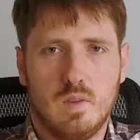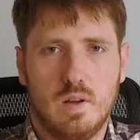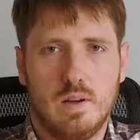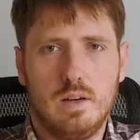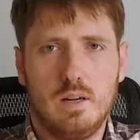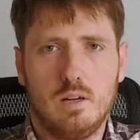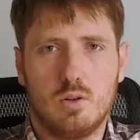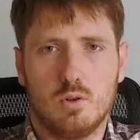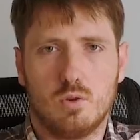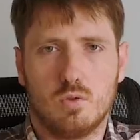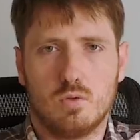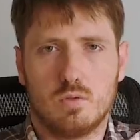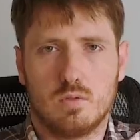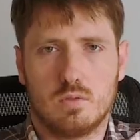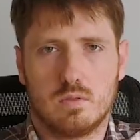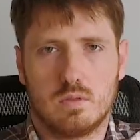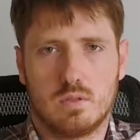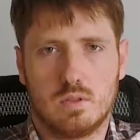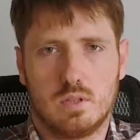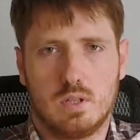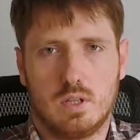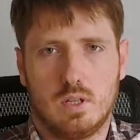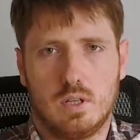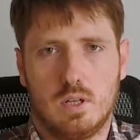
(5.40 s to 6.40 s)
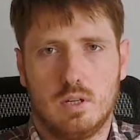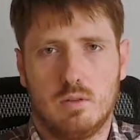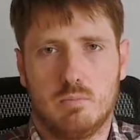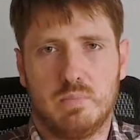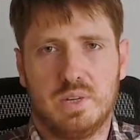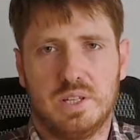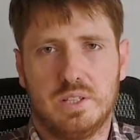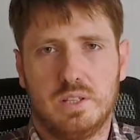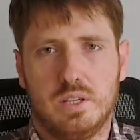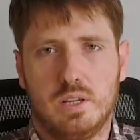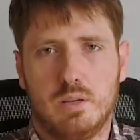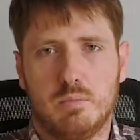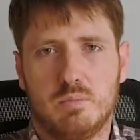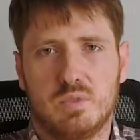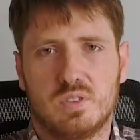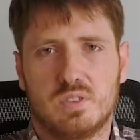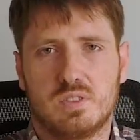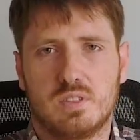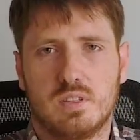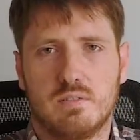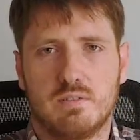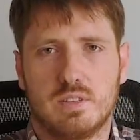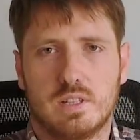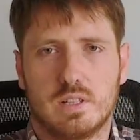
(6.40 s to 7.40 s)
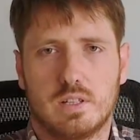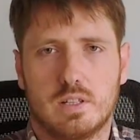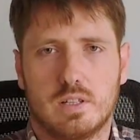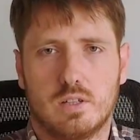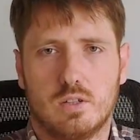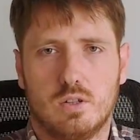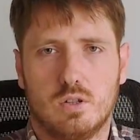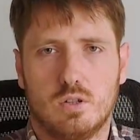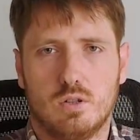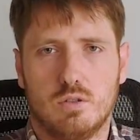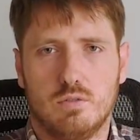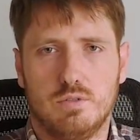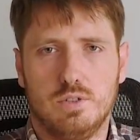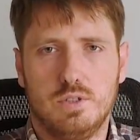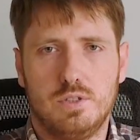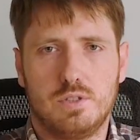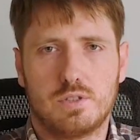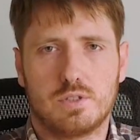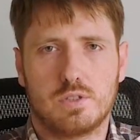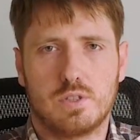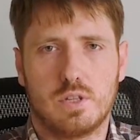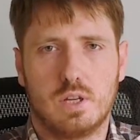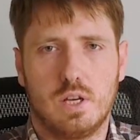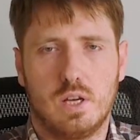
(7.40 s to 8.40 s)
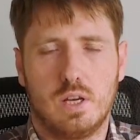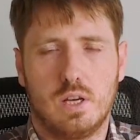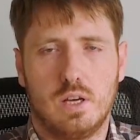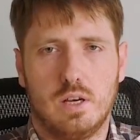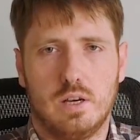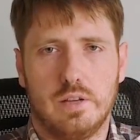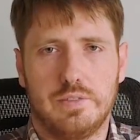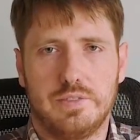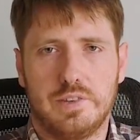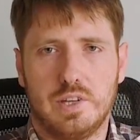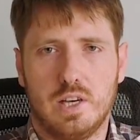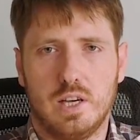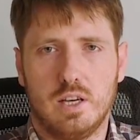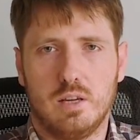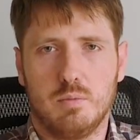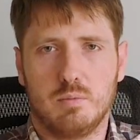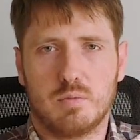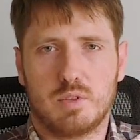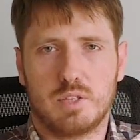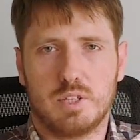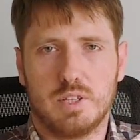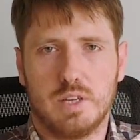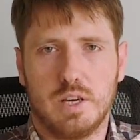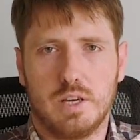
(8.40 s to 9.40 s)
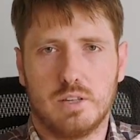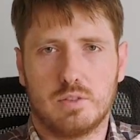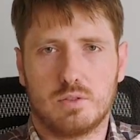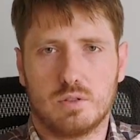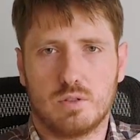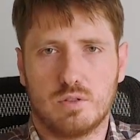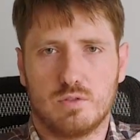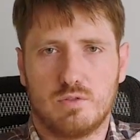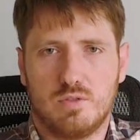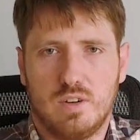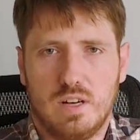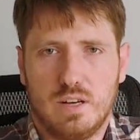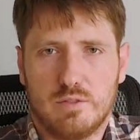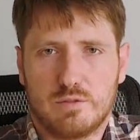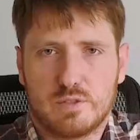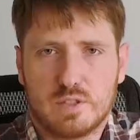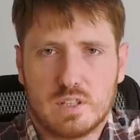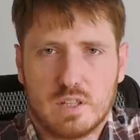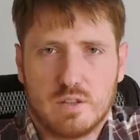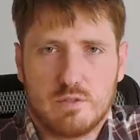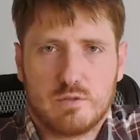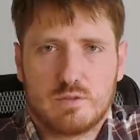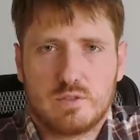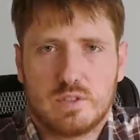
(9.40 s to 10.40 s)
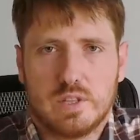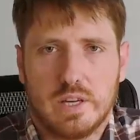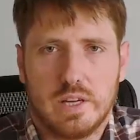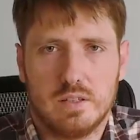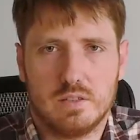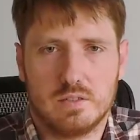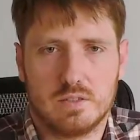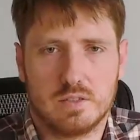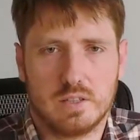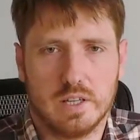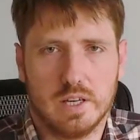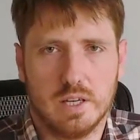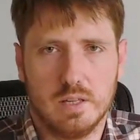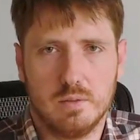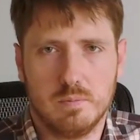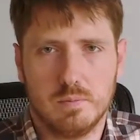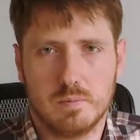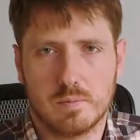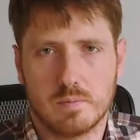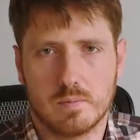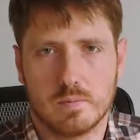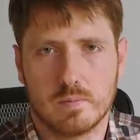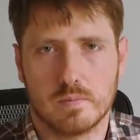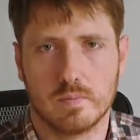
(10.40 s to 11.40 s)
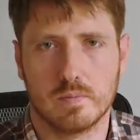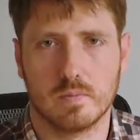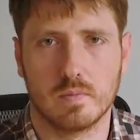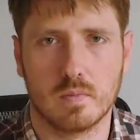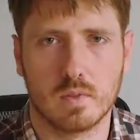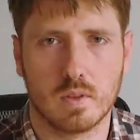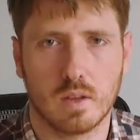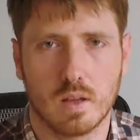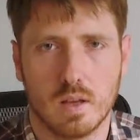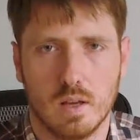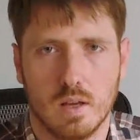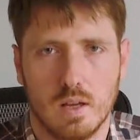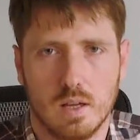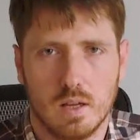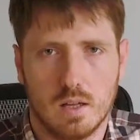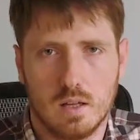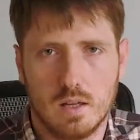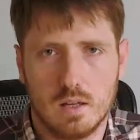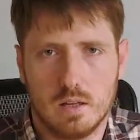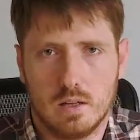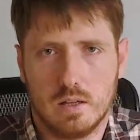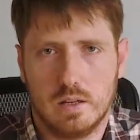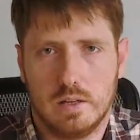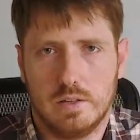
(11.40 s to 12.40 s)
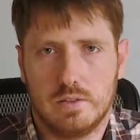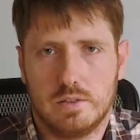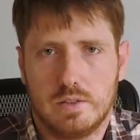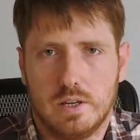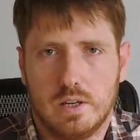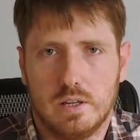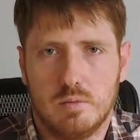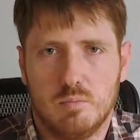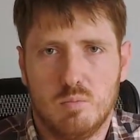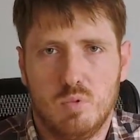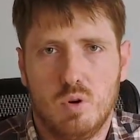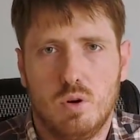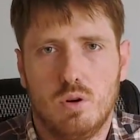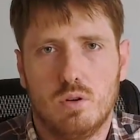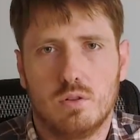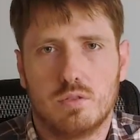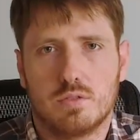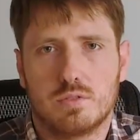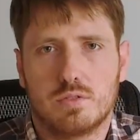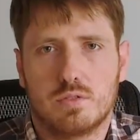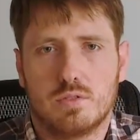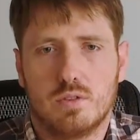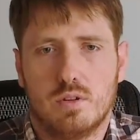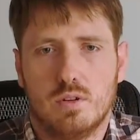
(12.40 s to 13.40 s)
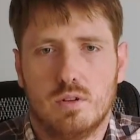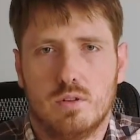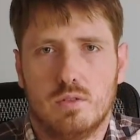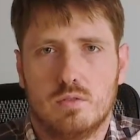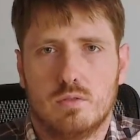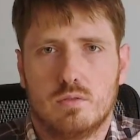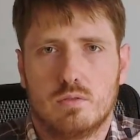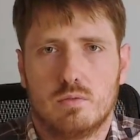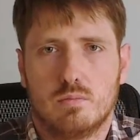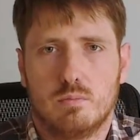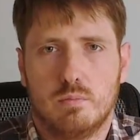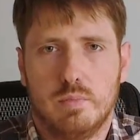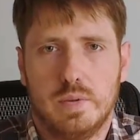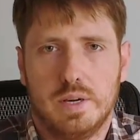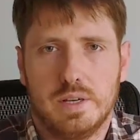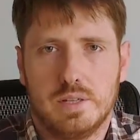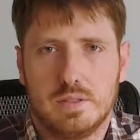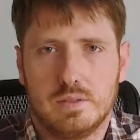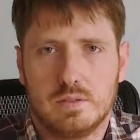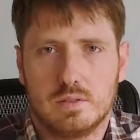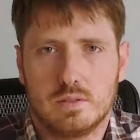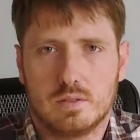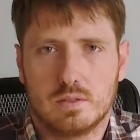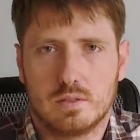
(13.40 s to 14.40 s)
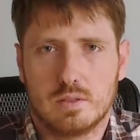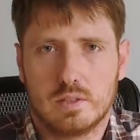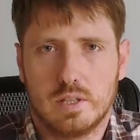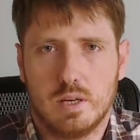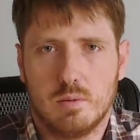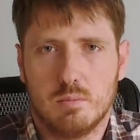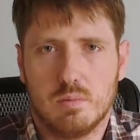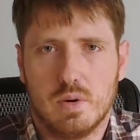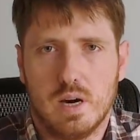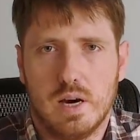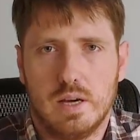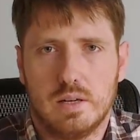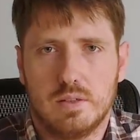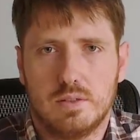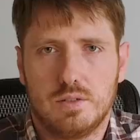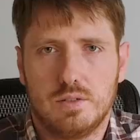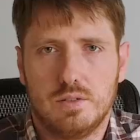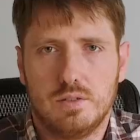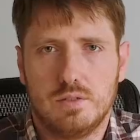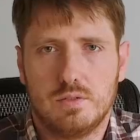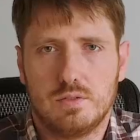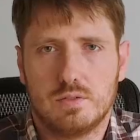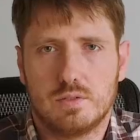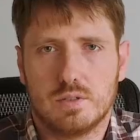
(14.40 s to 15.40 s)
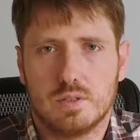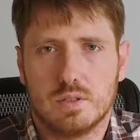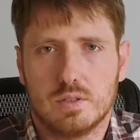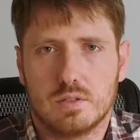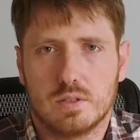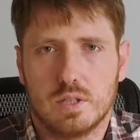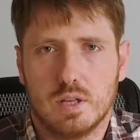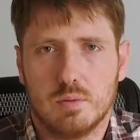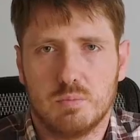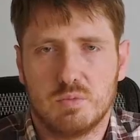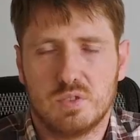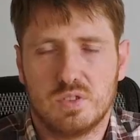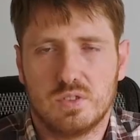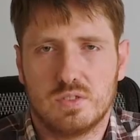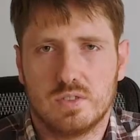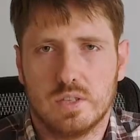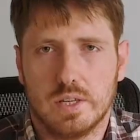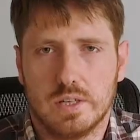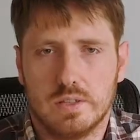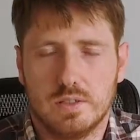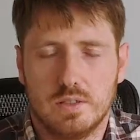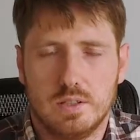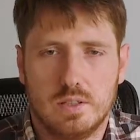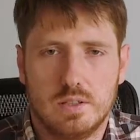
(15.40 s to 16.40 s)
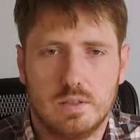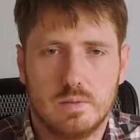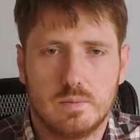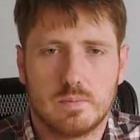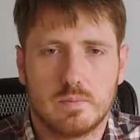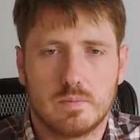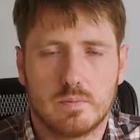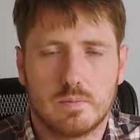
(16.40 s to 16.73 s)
Hello, my name is Sever Krechorowicz and I am creator of Lovecraft Tales game, and I am also main game artist and game designer.